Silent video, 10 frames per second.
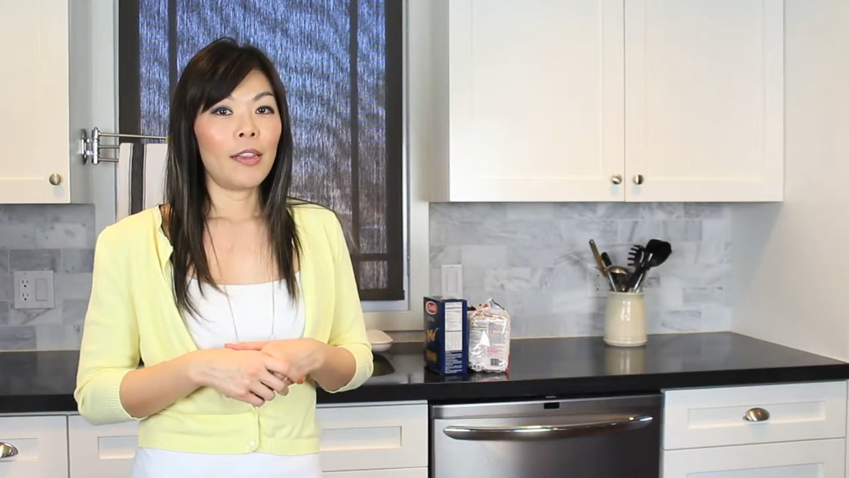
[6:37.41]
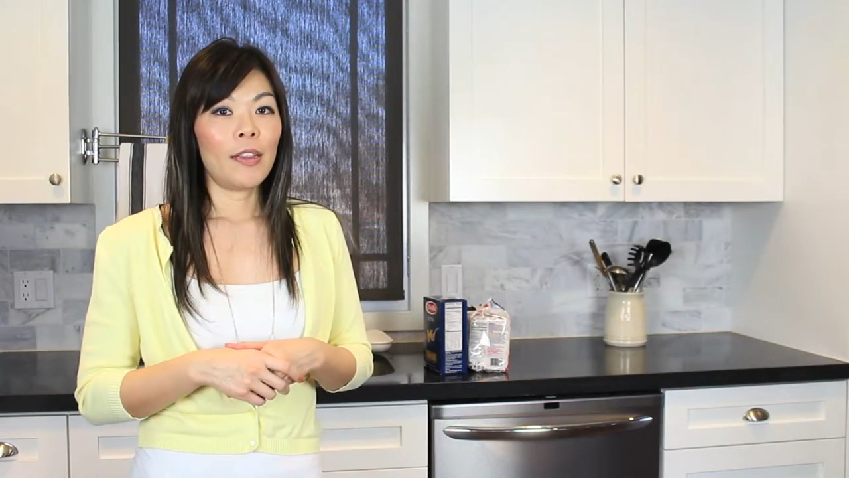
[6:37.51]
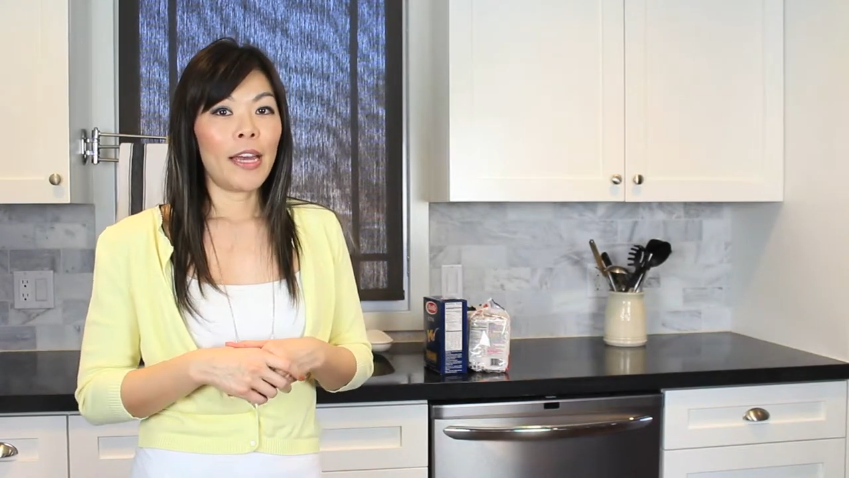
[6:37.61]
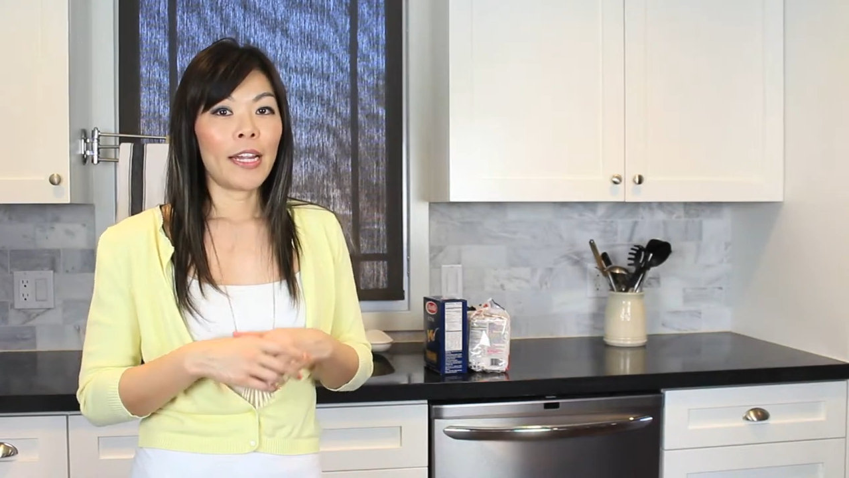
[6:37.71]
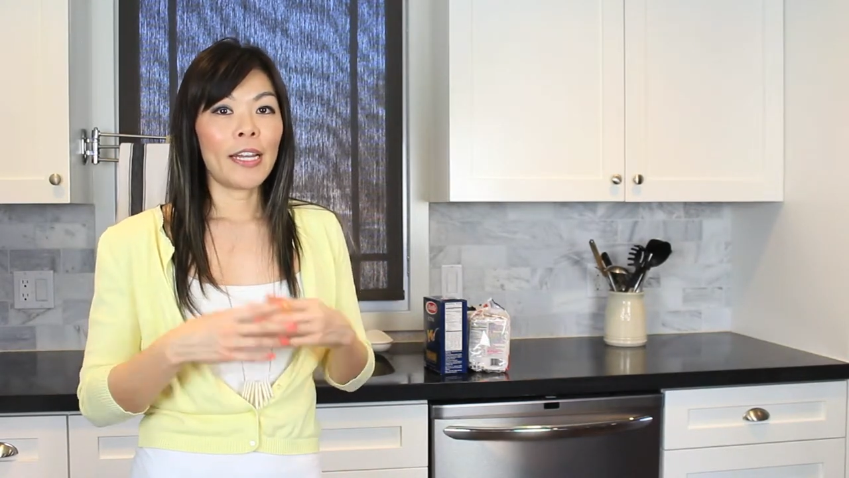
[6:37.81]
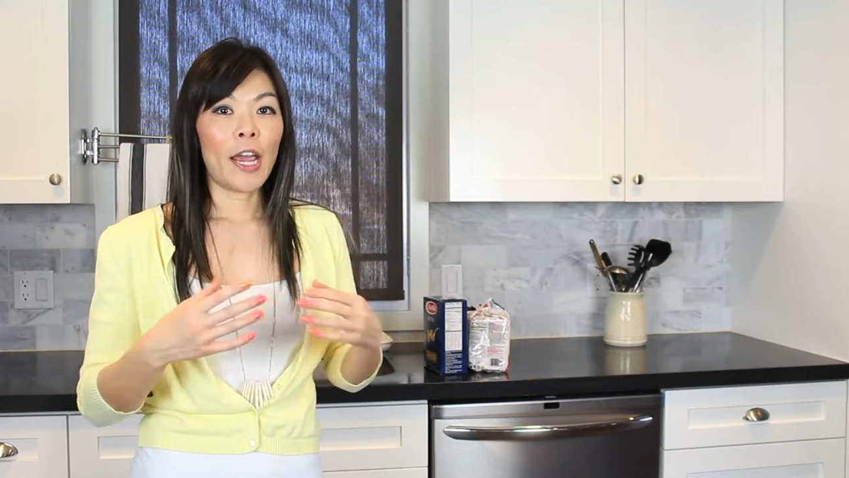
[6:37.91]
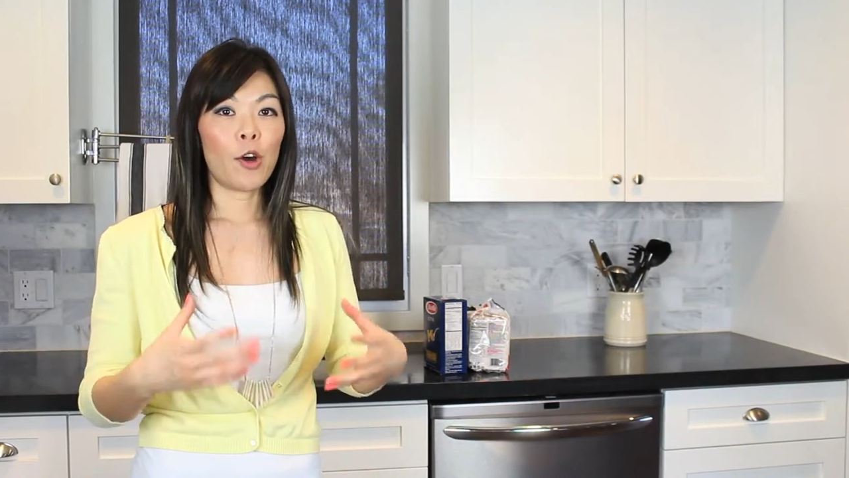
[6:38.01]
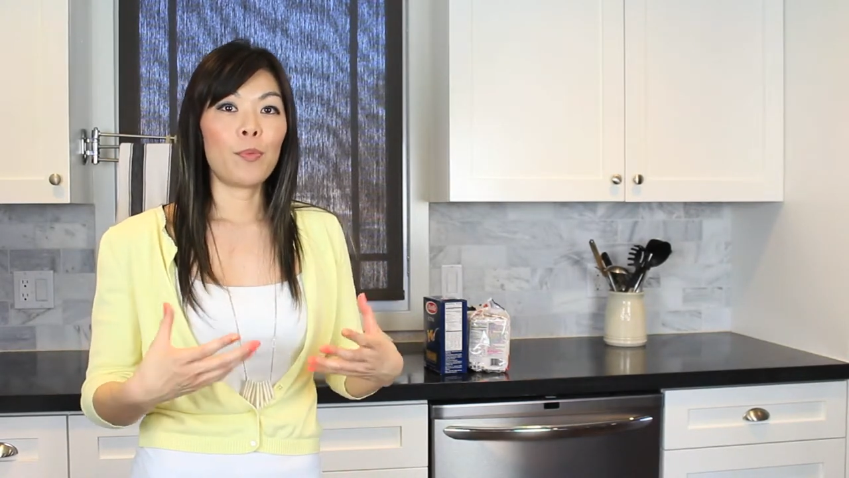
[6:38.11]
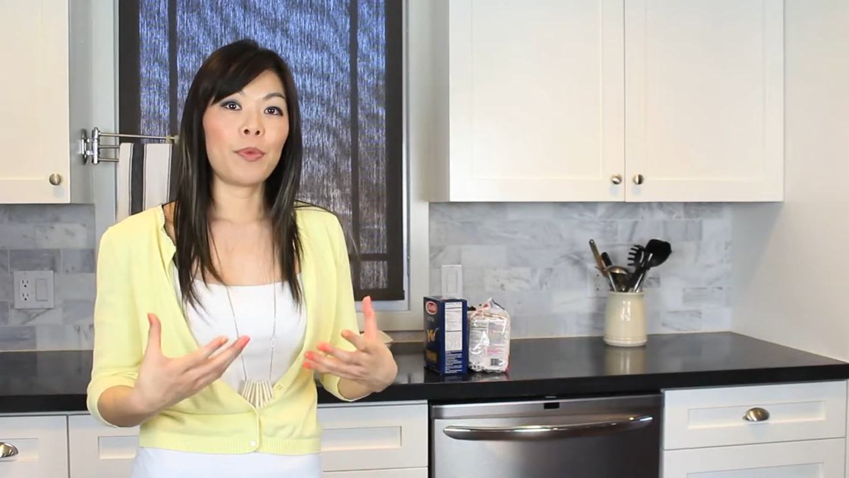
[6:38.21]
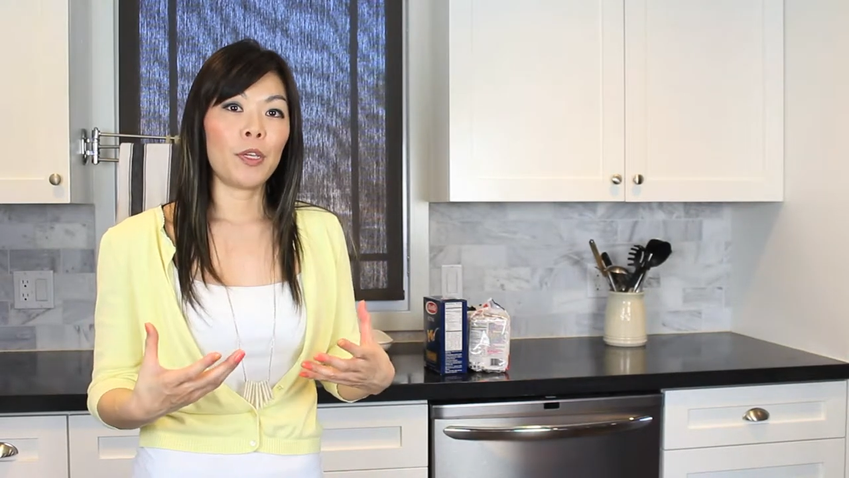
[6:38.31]
that can
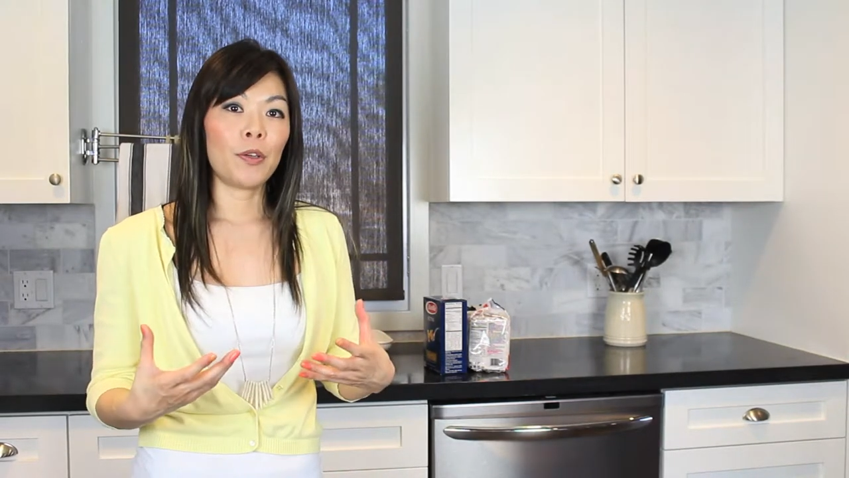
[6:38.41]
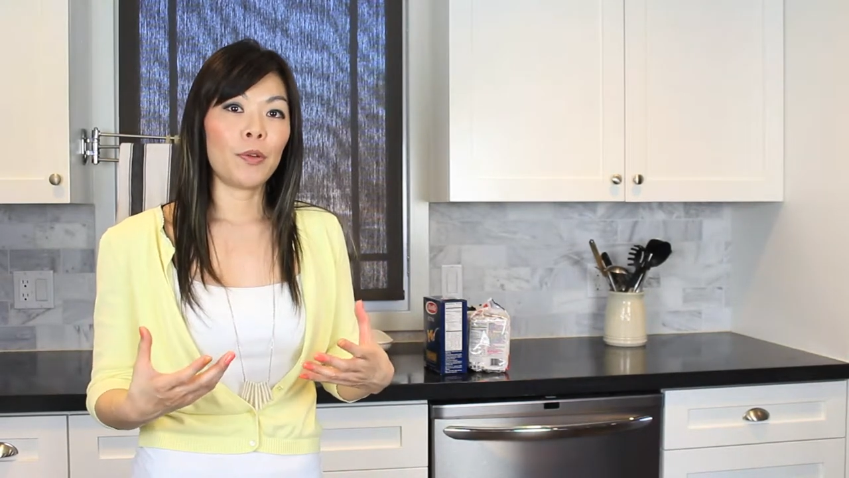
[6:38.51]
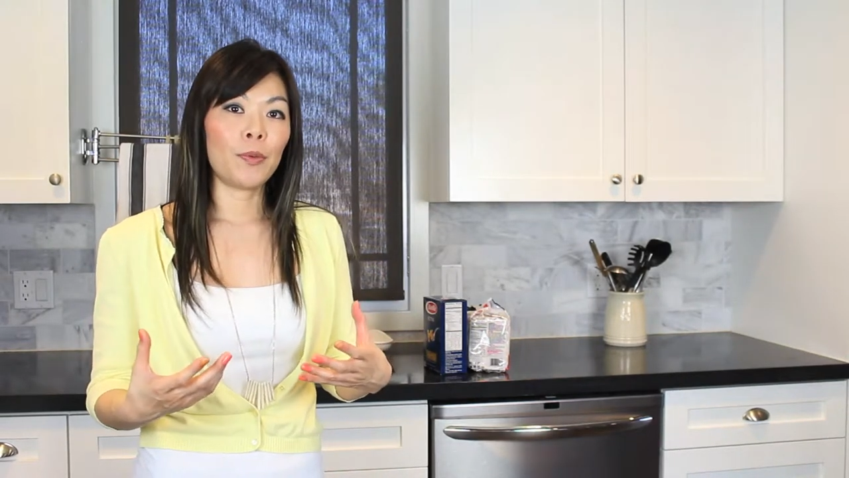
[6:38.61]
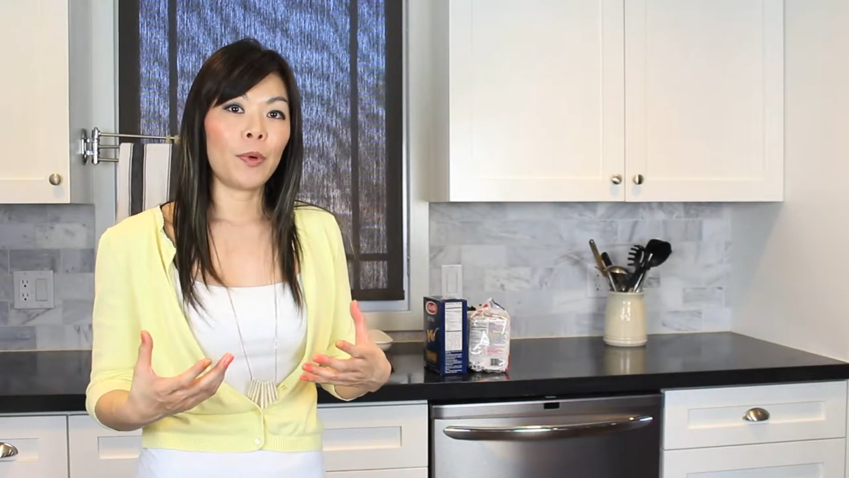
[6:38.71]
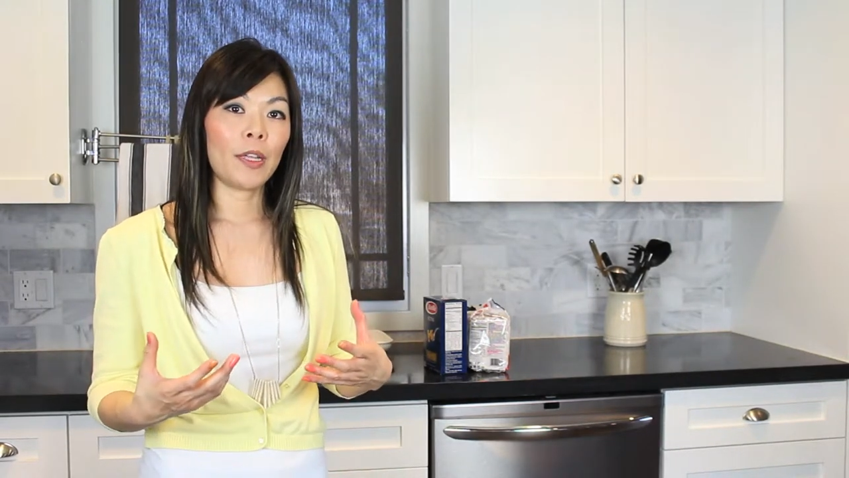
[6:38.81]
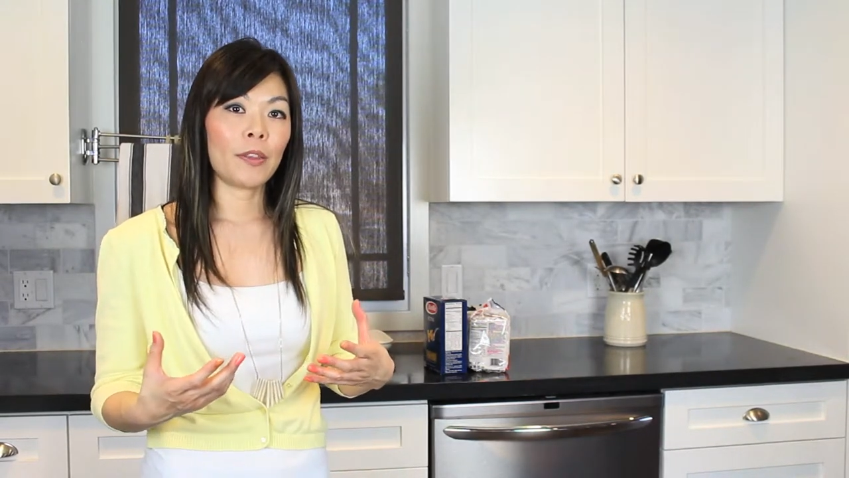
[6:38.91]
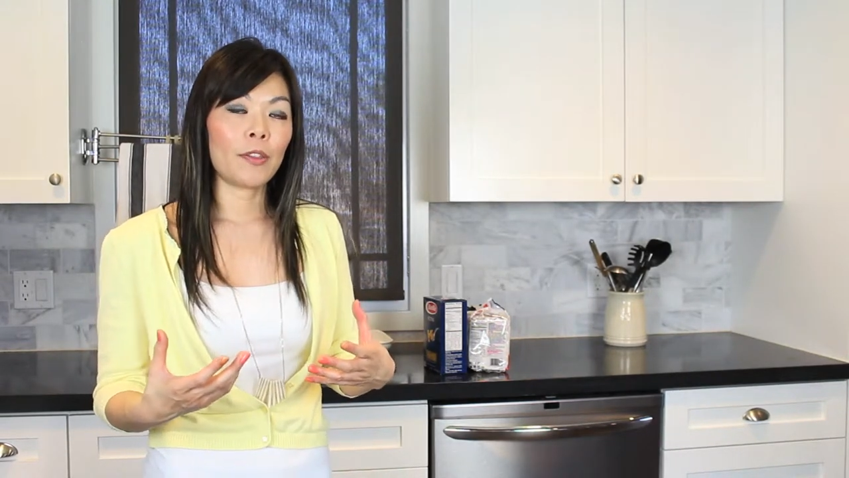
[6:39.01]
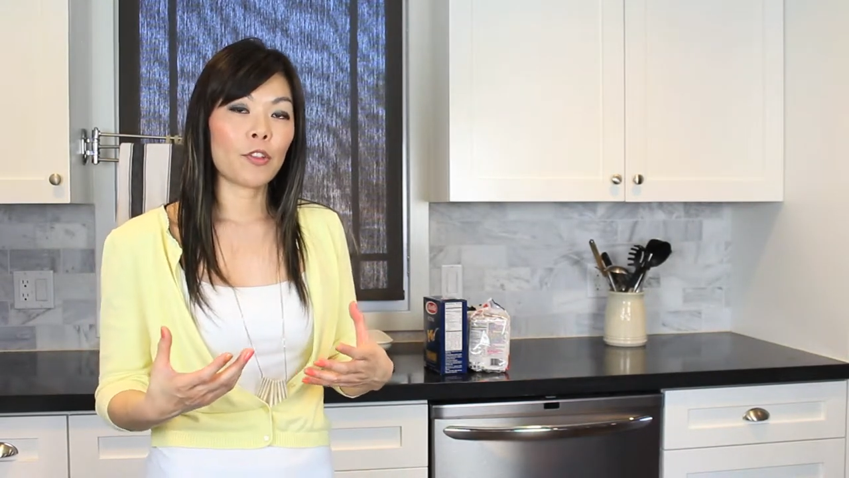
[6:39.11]
help you with